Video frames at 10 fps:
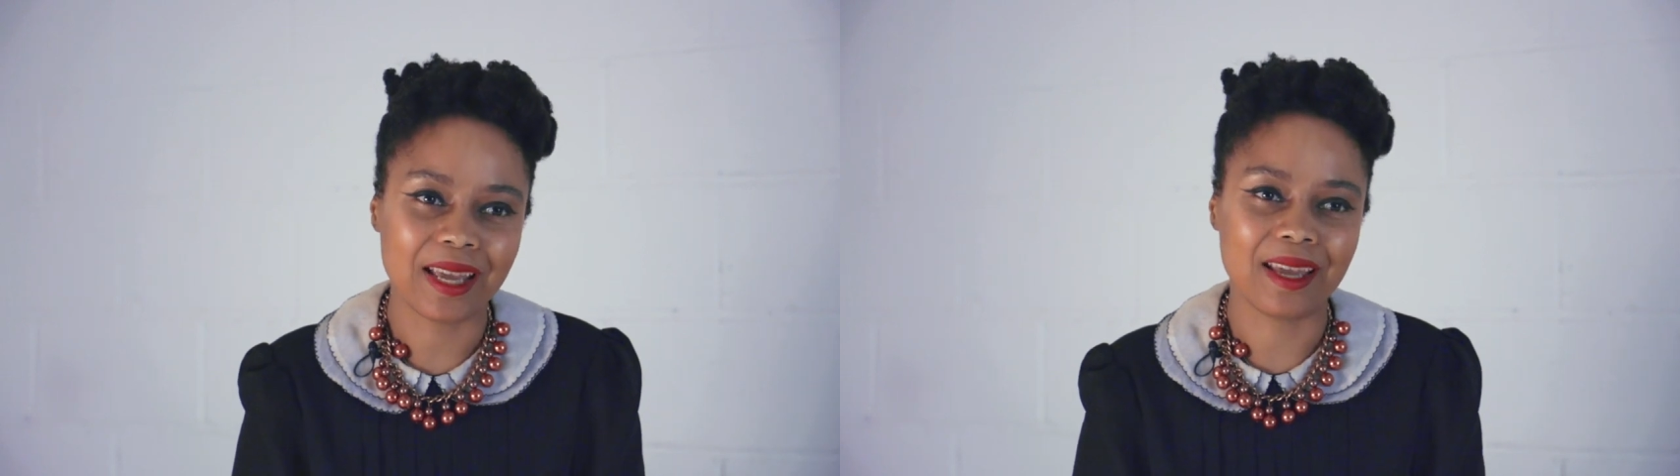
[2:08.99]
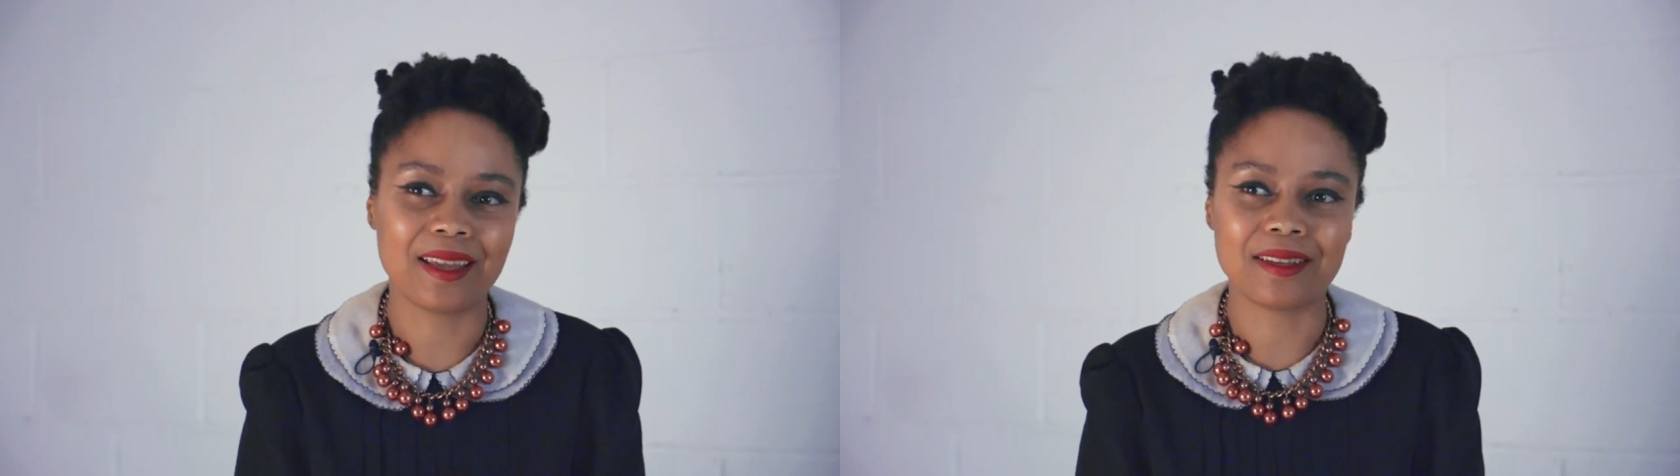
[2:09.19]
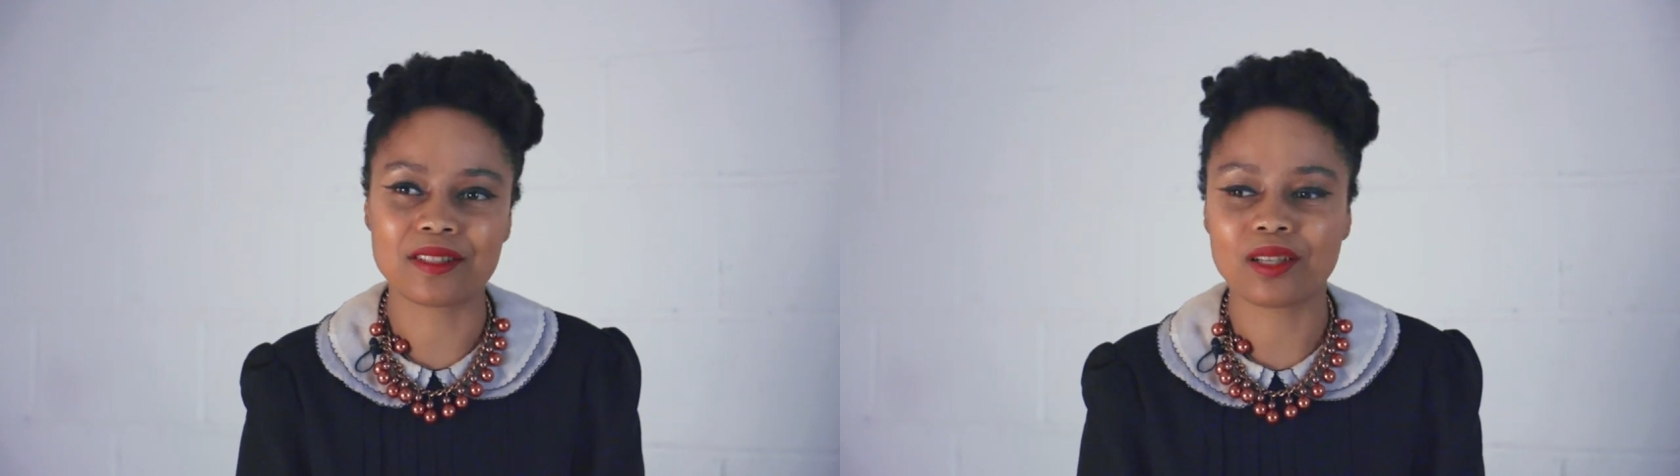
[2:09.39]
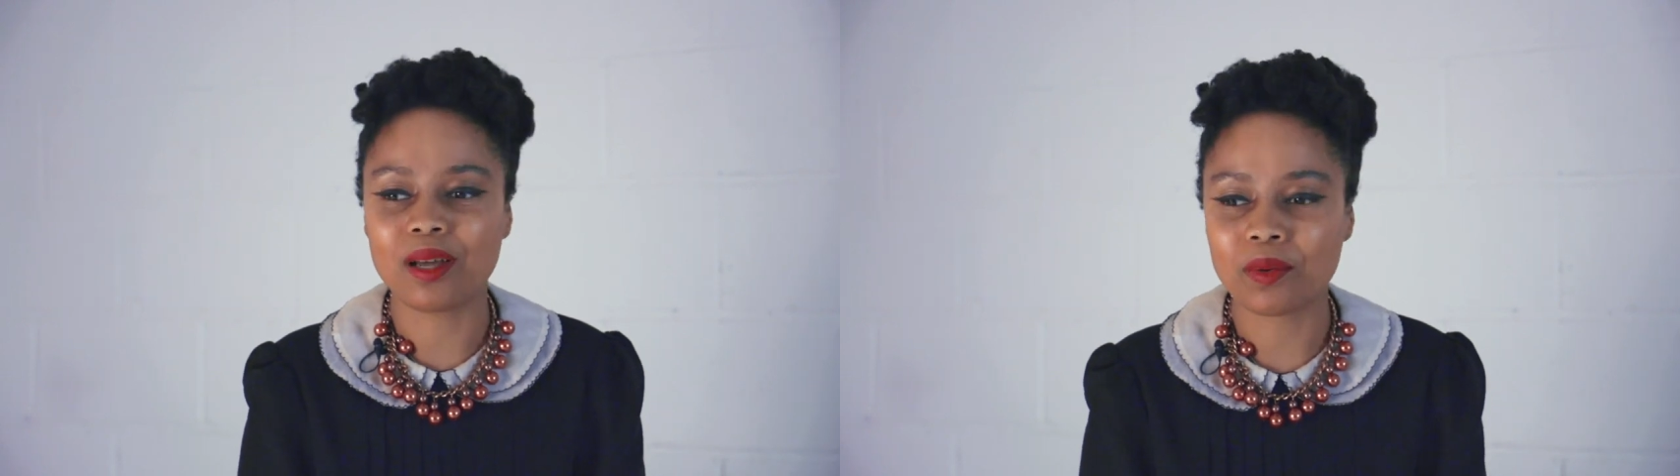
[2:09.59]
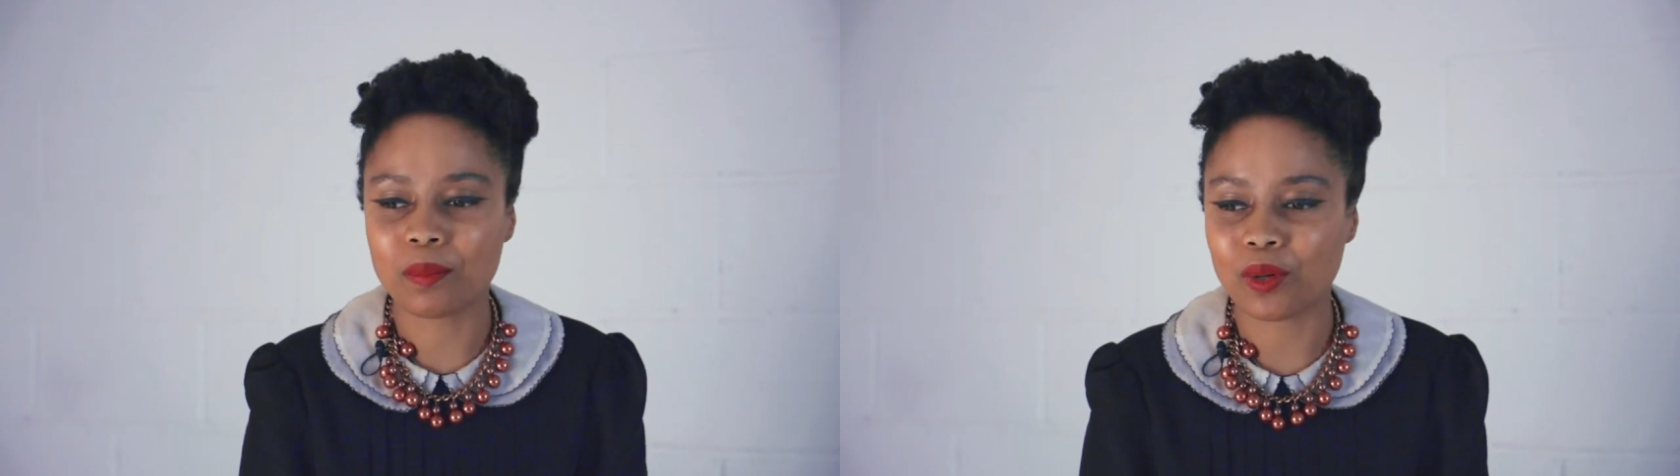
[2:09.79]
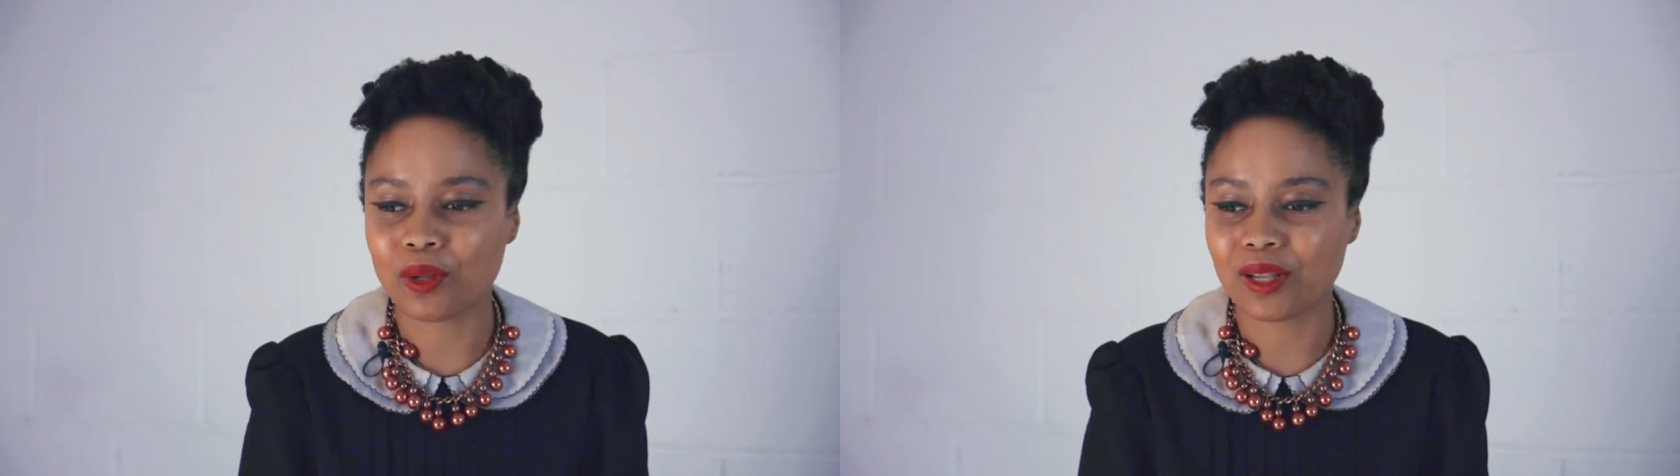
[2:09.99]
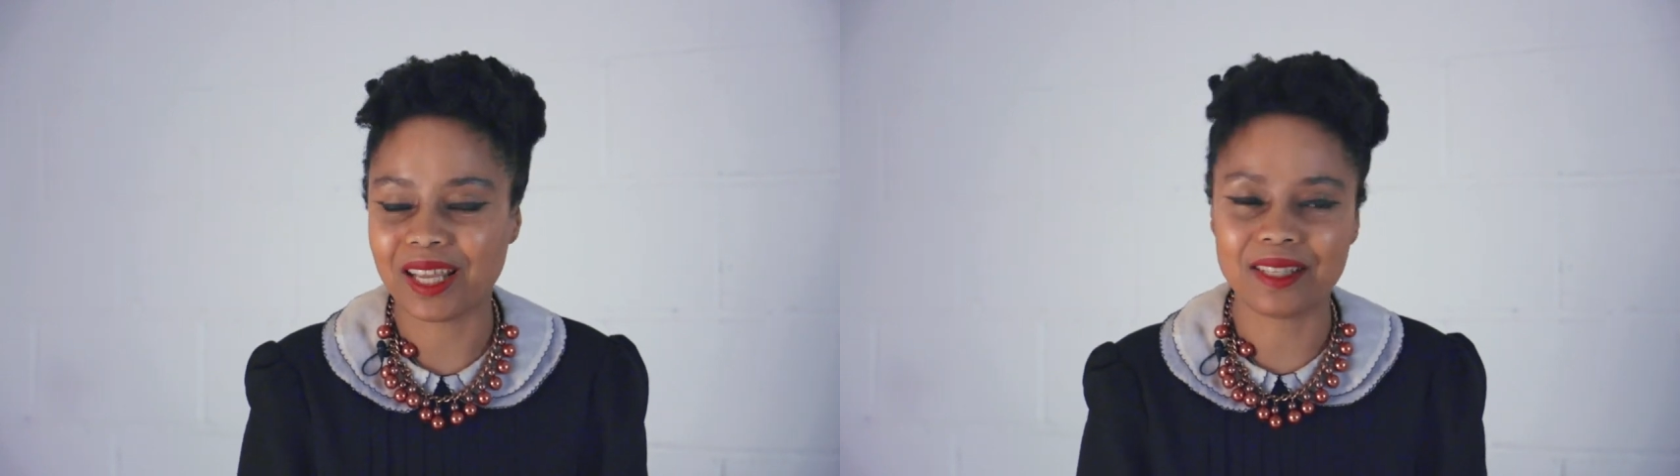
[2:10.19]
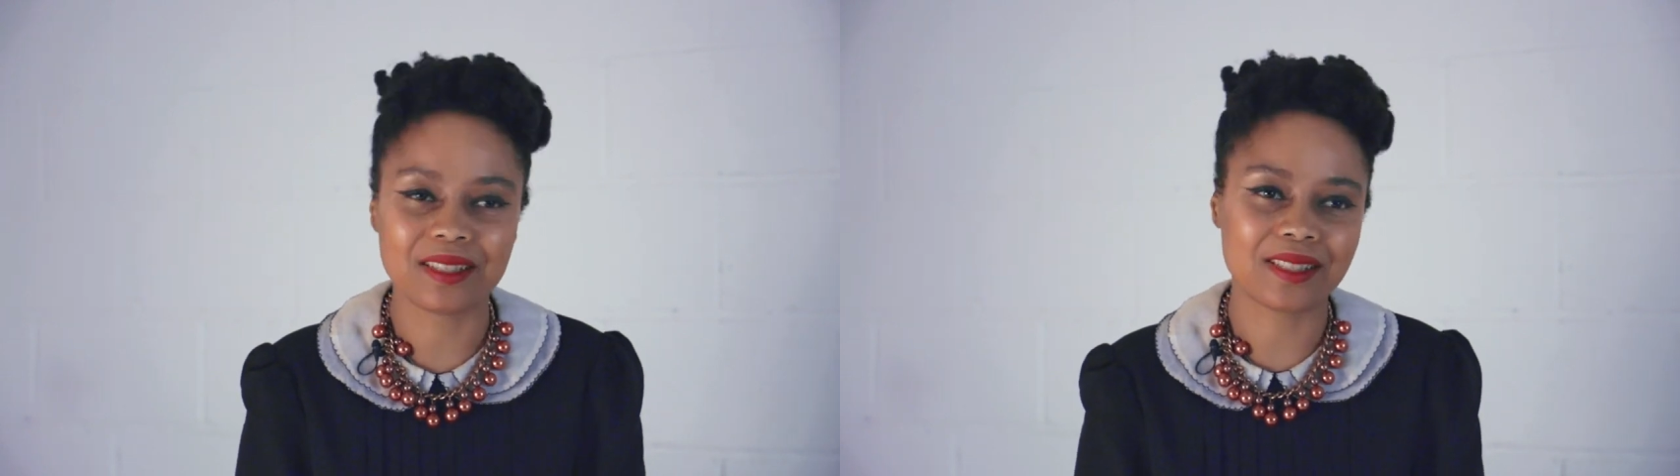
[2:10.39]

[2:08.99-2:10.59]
and lovable and